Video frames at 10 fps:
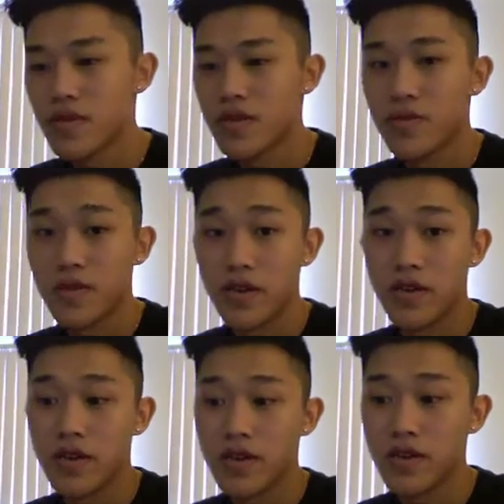Summon out
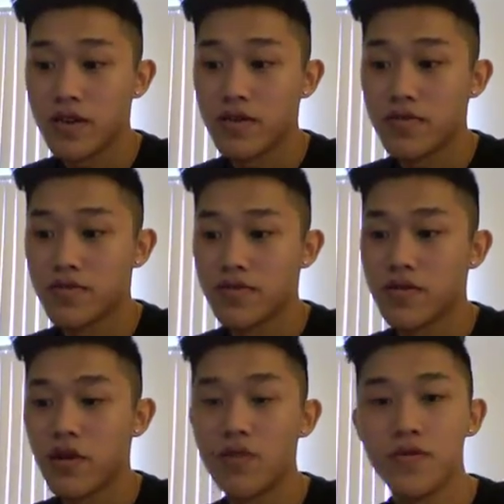a
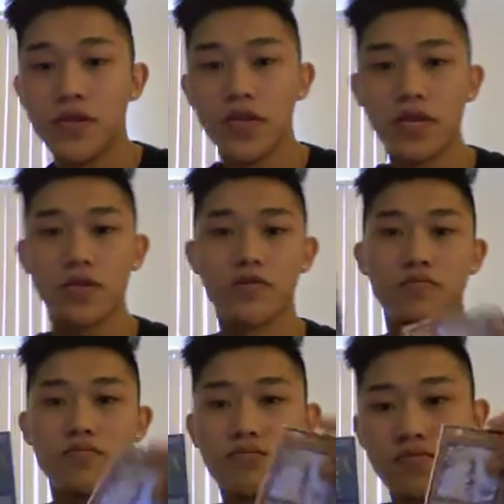Harpies Dancer.
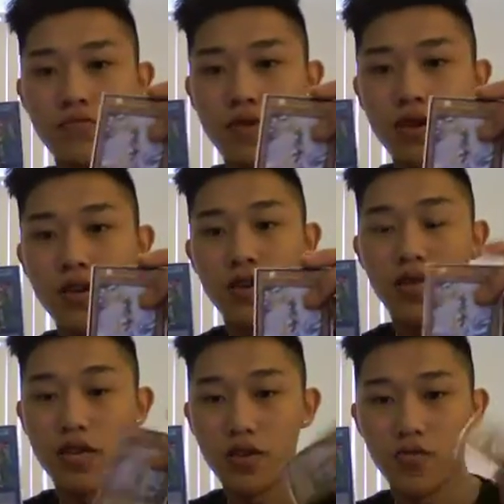
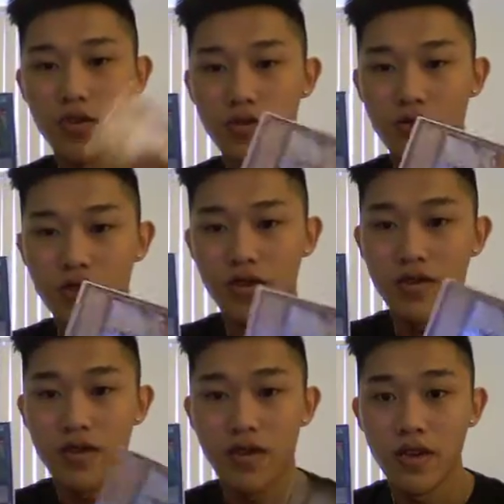They Torrential on
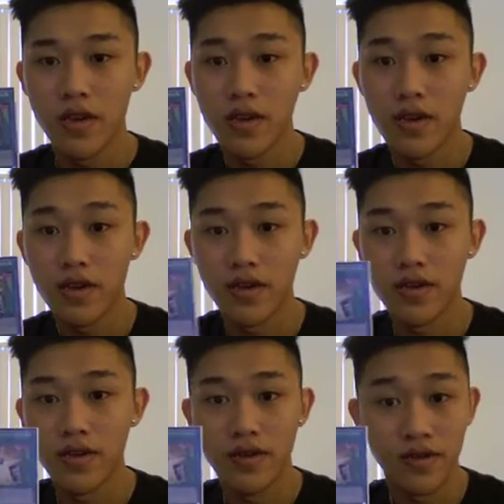it.
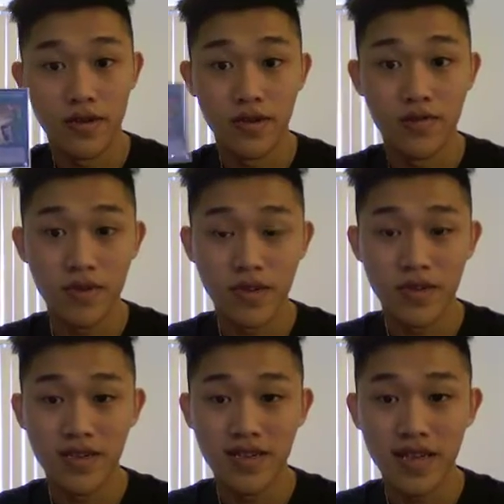Good.
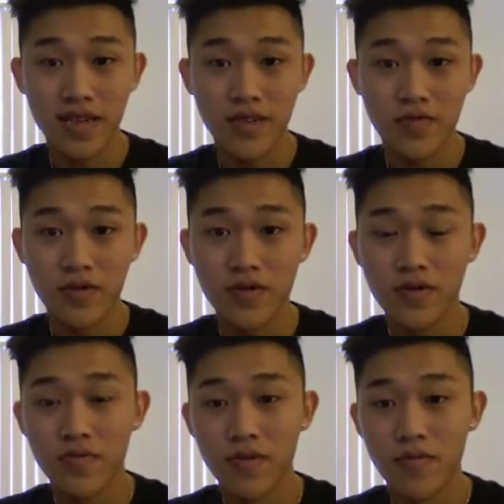Because that is one
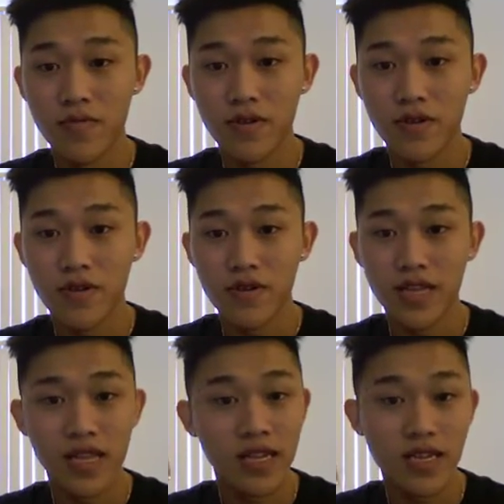important card that
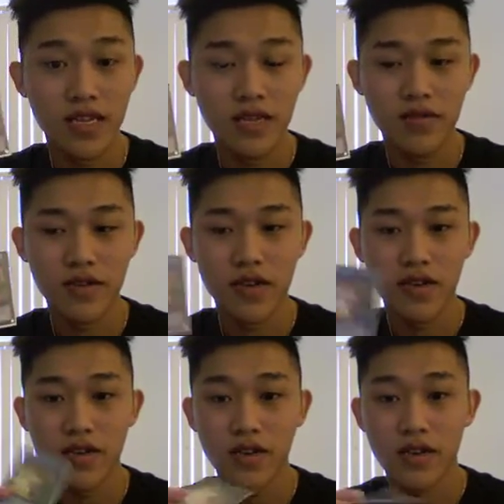they need in their deck.
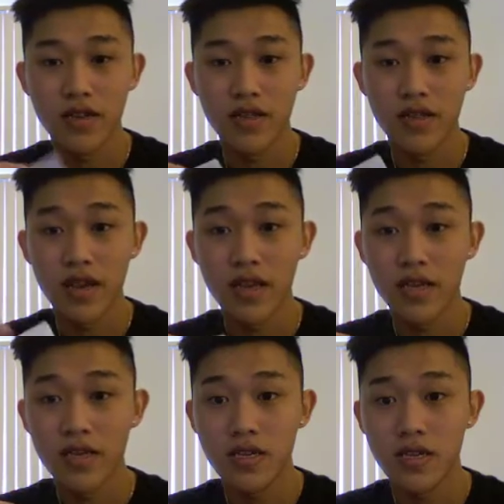And that
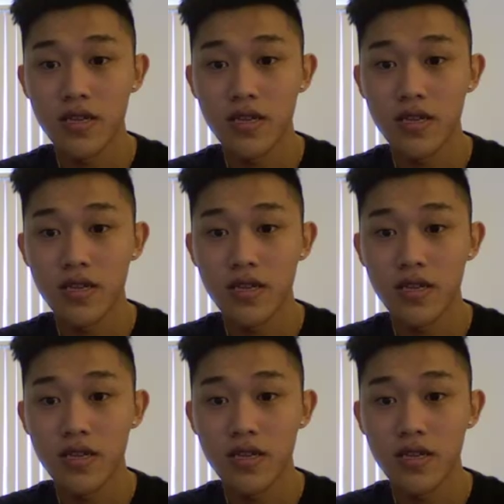is